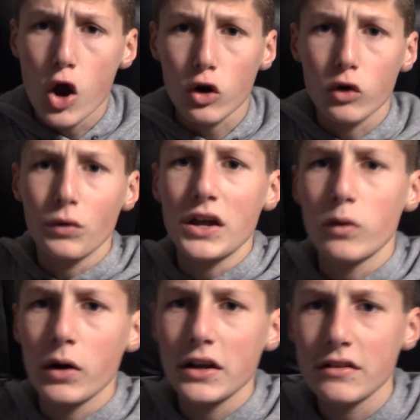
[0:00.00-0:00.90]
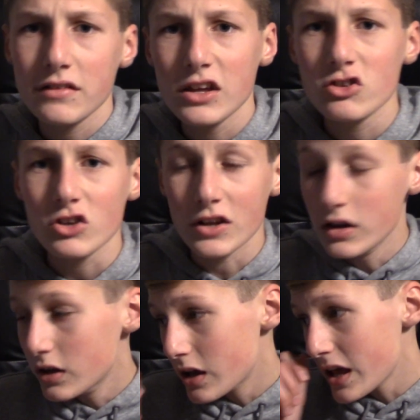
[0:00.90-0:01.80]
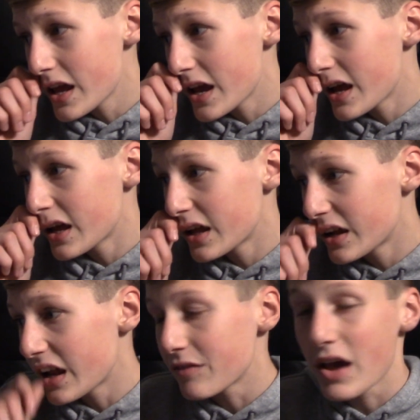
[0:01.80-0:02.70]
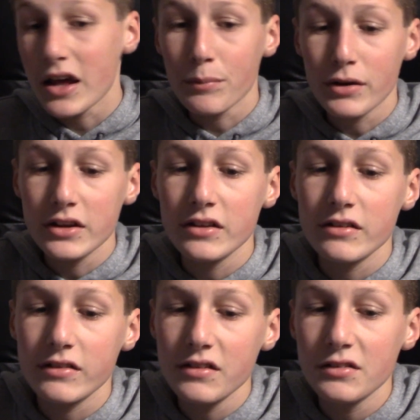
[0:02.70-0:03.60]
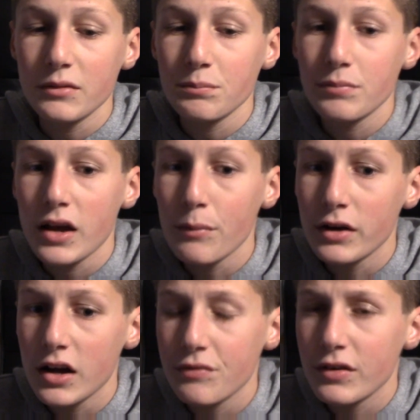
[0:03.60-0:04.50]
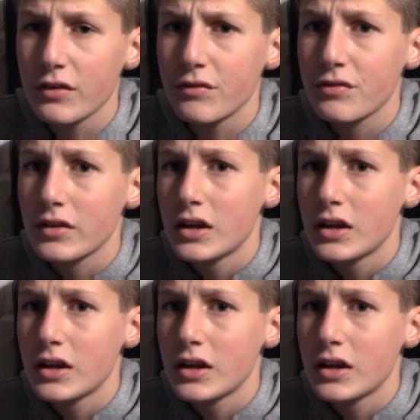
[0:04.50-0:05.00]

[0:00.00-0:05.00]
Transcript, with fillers: Great organization and have had a pretty decent season coming off of